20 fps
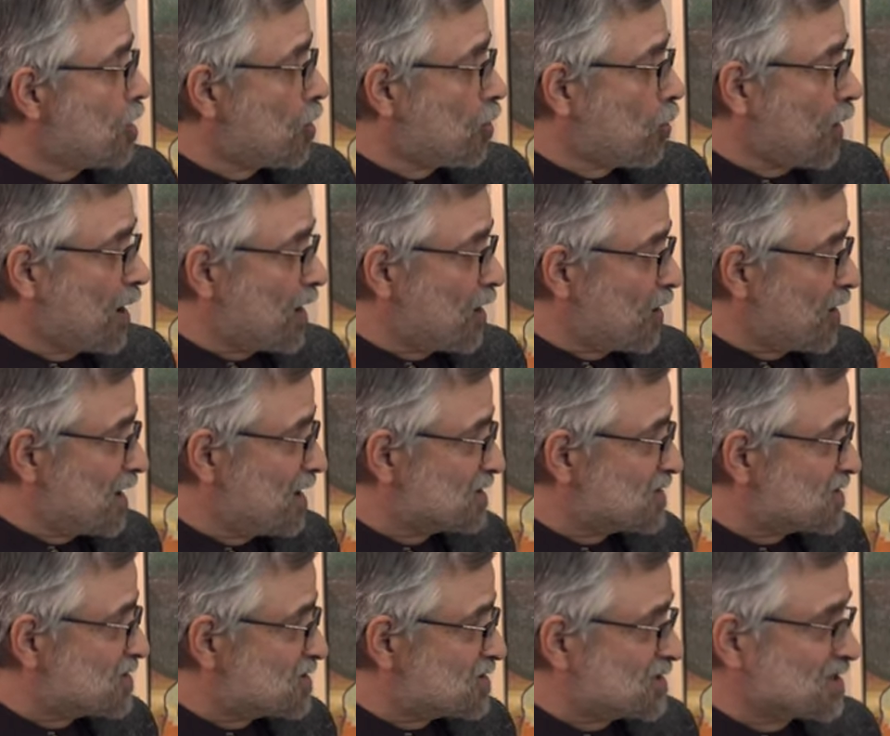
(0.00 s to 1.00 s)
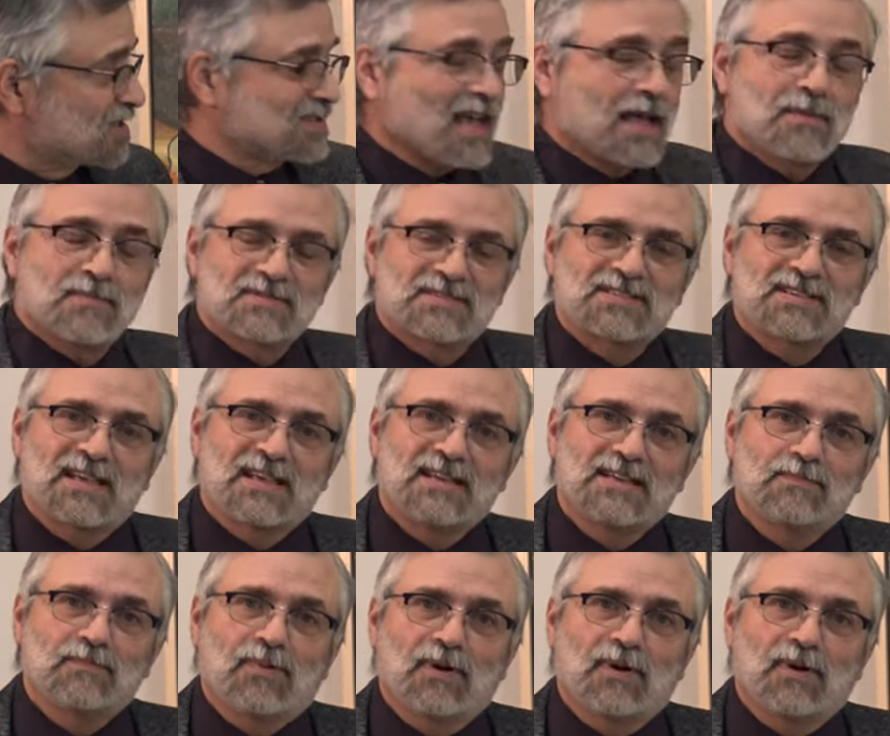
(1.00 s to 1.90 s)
where it's same scene,